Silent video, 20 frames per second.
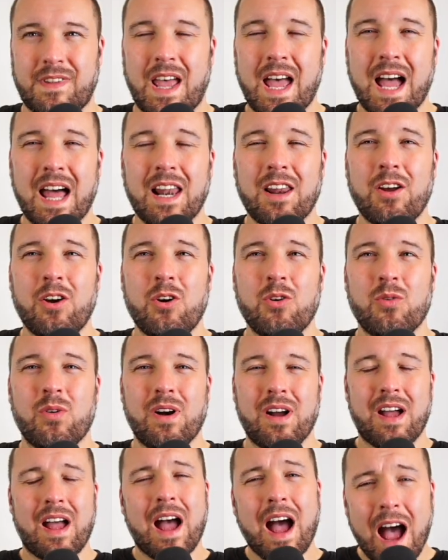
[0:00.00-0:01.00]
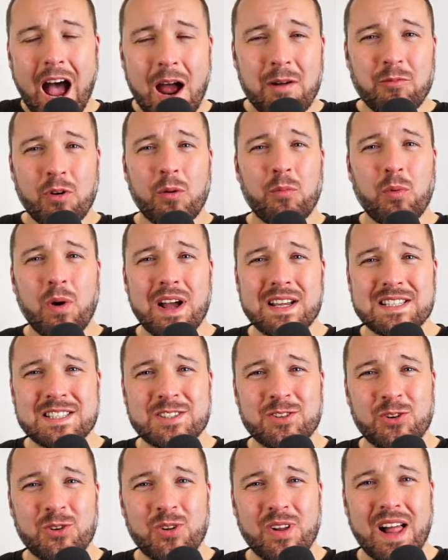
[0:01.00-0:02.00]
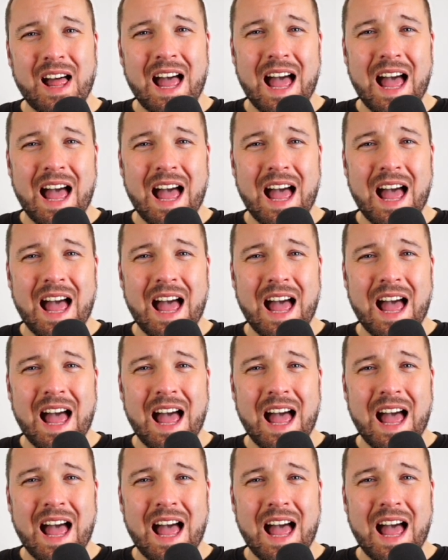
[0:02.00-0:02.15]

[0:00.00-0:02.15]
Hello, I'm Rob Westall,